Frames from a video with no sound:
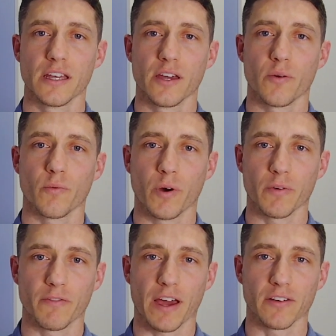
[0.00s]
what
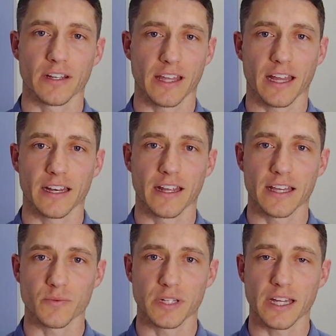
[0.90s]
we found, again,
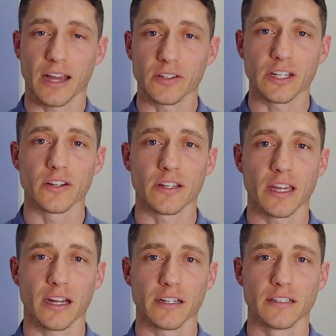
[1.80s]
as we dialed in her
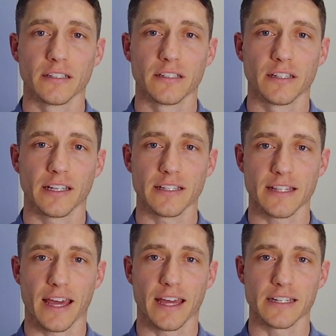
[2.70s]
care is
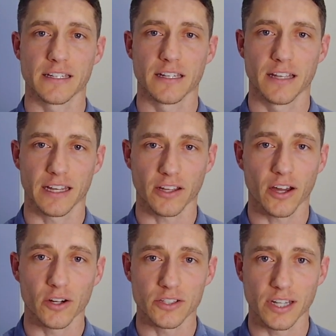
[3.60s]
that, and
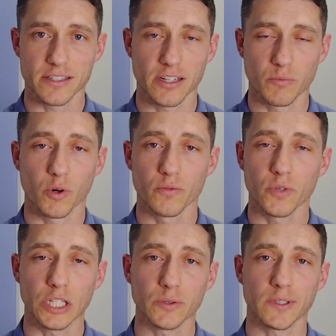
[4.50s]
got her adjusted more
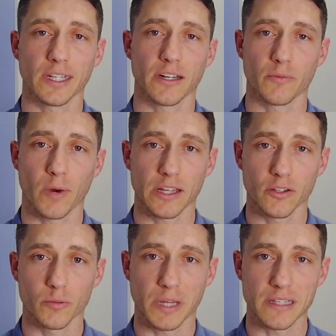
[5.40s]
frequently on a
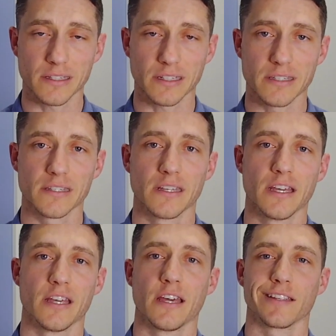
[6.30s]
regular basis,
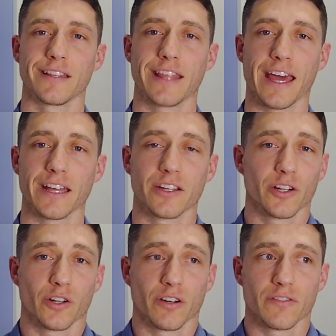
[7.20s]
that
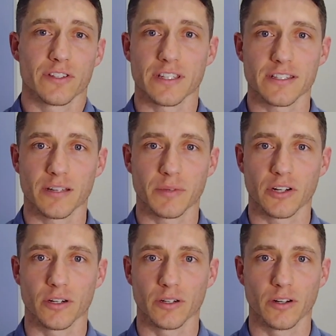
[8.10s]
her nervous system and
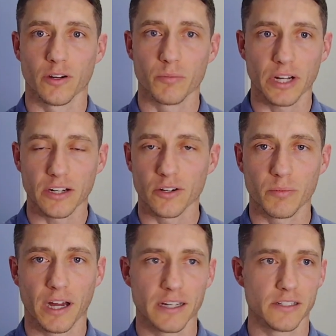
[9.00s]
her brain and her
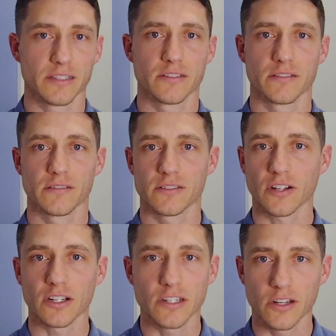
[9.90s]
body just
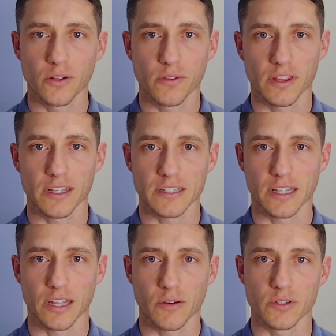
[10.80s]
started to do the things
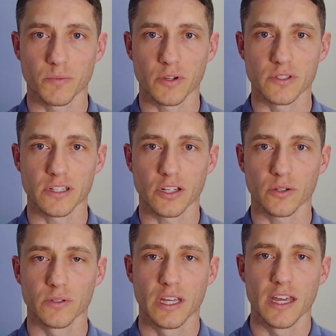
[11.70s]
that they were supposed to
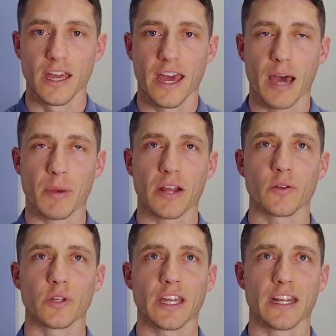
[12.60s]
do. And I
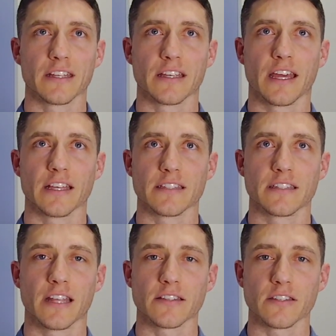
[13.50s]
don't look at it
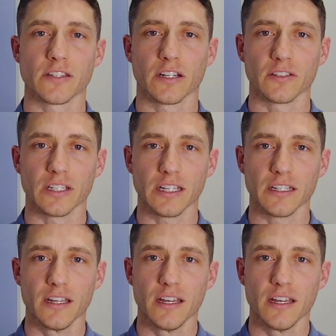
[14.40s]
as necessarily